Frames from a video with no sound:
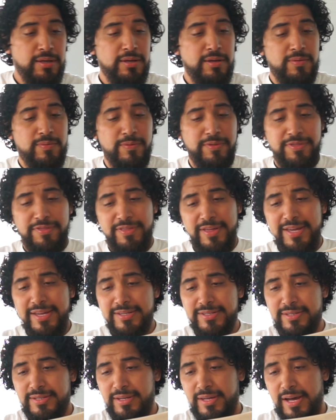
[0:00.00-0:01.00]
Well,
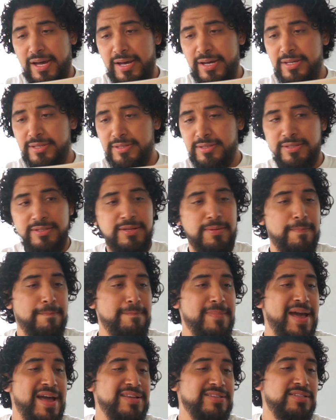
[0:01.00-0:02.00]
thanks guys, this is a
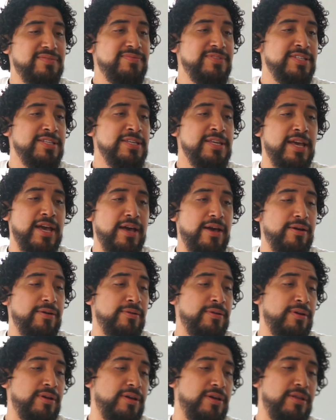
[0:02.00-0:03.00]
massive
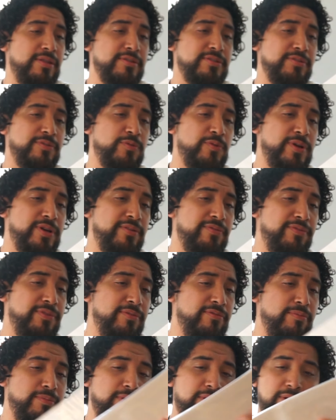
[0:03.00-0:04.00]
decal. There's quite a
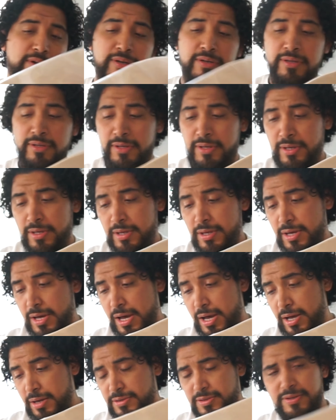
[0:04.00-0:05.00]
few of them in here.
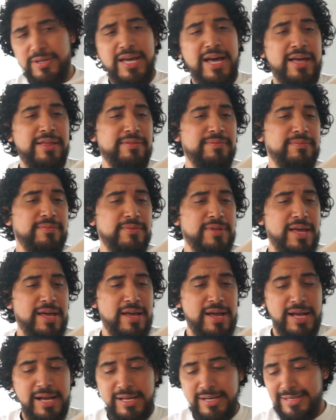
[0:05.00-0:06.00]
So yeah,
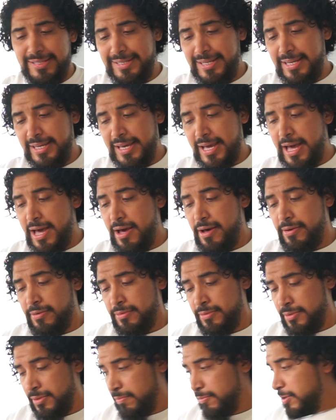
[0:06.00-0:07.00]
I got a
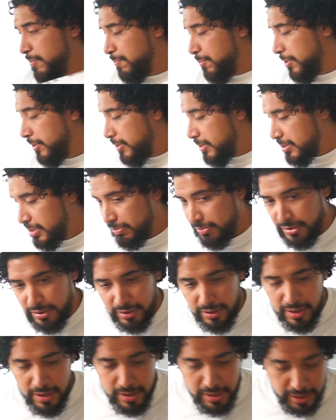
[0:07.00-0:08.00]
decal. I'm gonna put this up on the
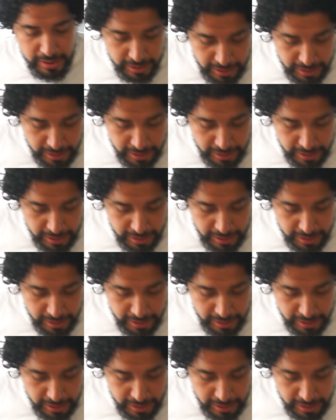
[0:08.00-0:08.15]
car.